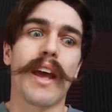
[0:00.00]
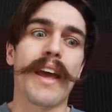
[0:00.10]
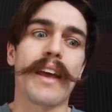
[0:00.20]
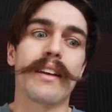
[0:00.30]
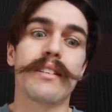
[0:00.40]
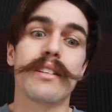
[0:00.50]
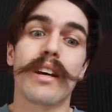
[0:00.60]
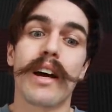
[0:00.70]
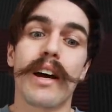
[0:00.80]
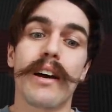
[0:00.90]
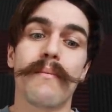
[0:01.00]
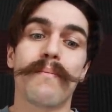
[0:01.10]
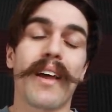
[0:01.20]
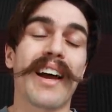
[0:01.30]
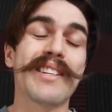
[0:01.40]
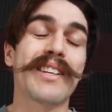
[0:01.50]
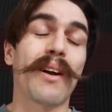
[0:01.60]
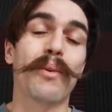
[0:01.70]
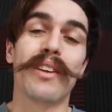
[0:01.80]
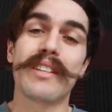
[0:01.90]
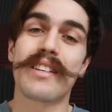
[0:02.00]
and I just got really